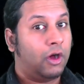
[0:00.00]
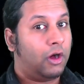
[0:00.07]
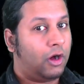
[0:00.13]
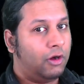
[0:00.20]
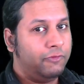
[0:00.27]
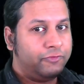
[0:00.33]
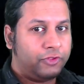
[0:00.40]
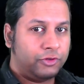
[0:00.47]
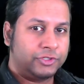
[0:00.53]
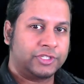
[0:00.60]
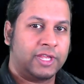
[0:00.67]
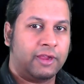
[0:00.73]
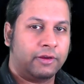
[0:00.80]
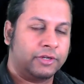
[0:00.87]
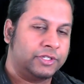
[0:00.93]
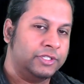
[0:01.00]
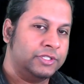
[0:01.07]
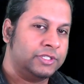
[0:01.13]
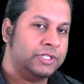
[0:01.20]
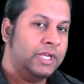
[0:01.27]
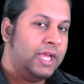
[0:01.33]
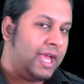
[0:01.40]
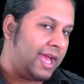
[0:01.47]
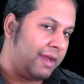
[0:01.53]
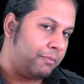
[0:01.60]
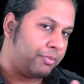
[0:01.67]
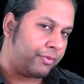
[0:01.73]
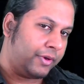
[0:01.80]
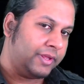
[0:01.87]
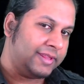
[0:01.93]
of those characters and
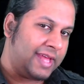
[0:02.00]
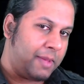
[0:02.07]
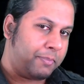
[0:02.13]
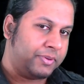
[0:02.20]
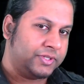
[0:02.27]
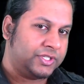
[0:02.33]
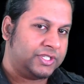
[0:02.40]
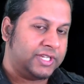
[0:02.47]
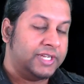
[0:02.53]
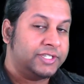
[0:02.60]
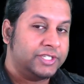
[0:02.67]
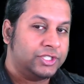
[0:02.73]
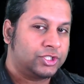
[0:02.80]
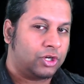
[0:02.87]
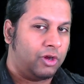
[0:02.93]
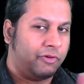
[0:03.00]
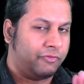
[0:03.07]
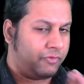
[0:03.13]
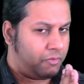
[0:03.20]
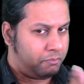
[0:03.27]
bring that percentage of